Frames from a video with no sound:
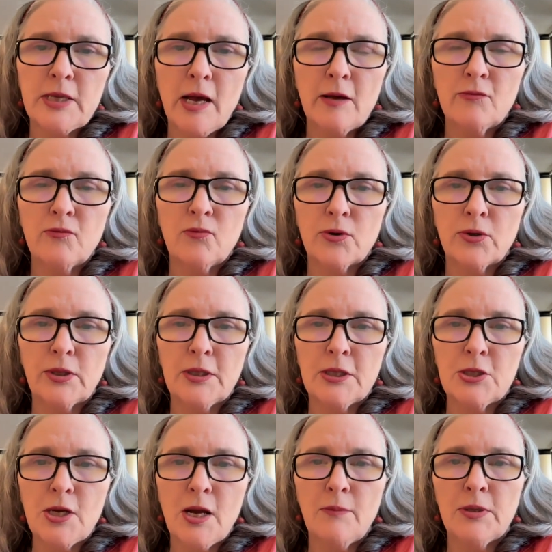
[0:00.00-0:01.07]
out of work in the
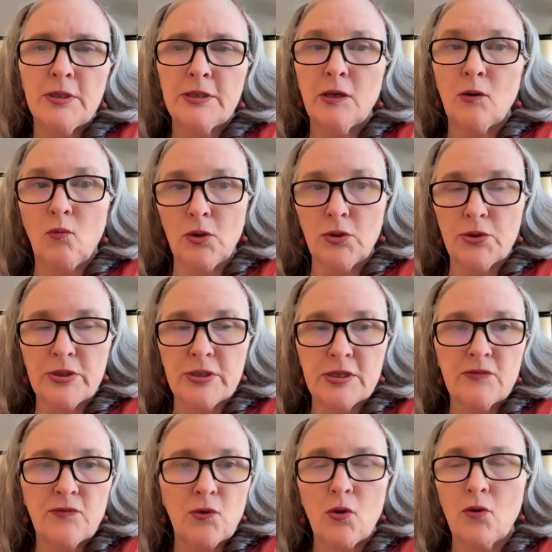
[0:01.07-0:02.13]
job hunting wilderness
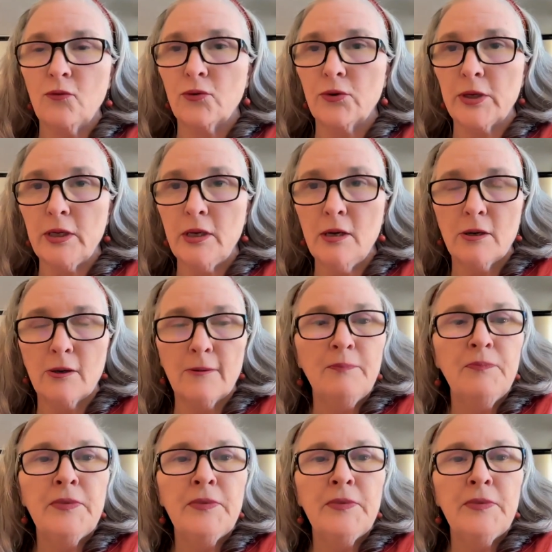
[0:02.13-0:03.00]
for over a year,